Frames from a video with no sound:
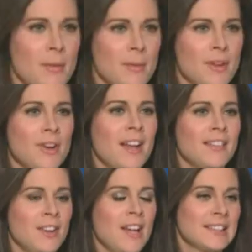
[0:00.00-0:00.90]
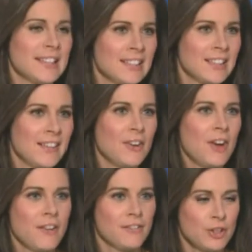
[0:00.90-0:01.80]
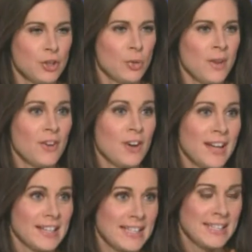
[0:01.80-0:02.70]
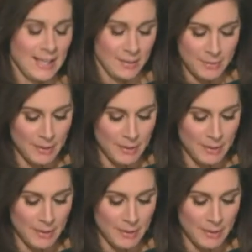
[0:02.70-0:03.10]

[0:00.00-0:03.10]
They're not little, and they're not few, and they're not easy. I mean,